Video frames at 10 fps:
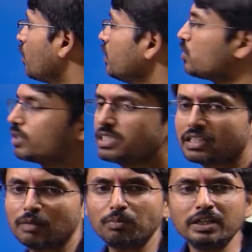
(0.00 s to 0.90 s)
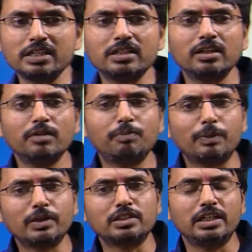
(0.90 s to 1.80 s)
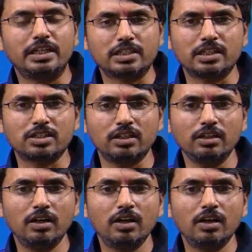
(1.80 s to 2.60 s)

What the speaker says: so this completes the paper 3 discussion.